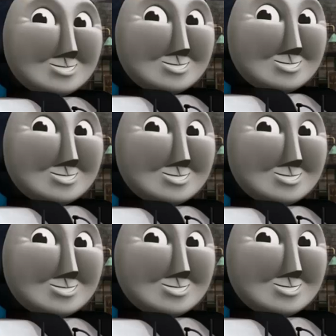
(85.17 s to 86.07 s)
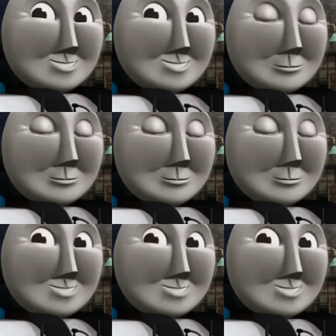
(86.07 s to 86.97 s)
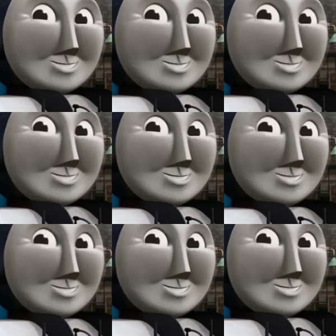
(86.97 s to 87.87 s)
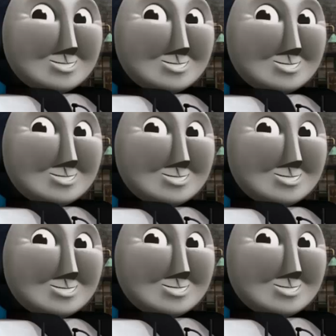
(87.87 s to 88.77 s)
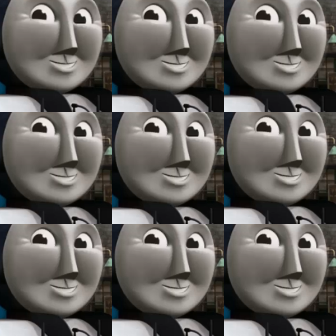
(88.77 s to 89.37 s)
No one is speaking in this clip.